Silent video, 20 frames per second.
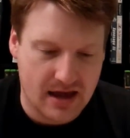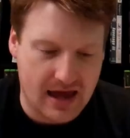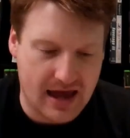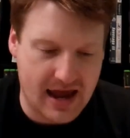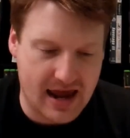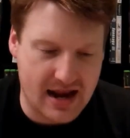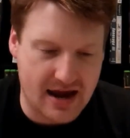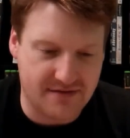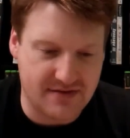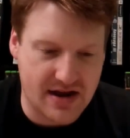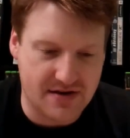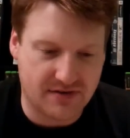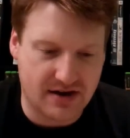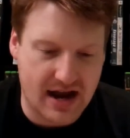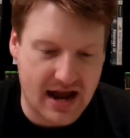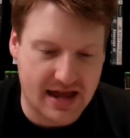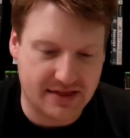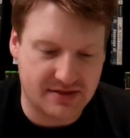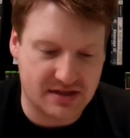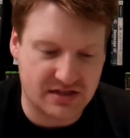and I've never
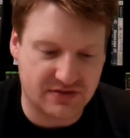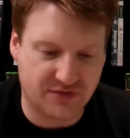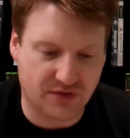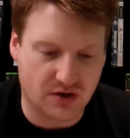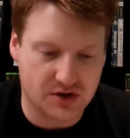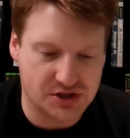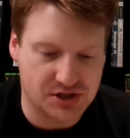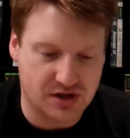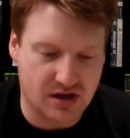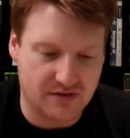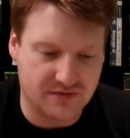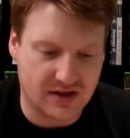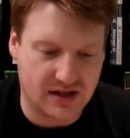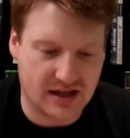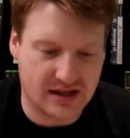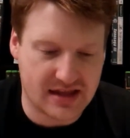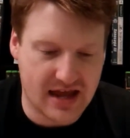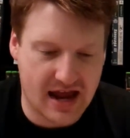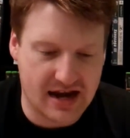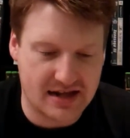had this version of it,
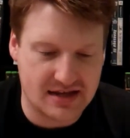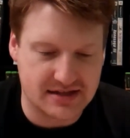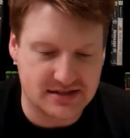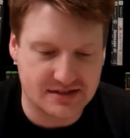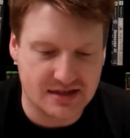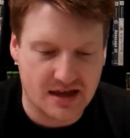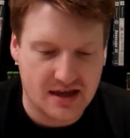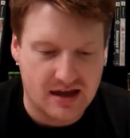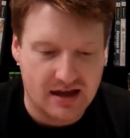and that is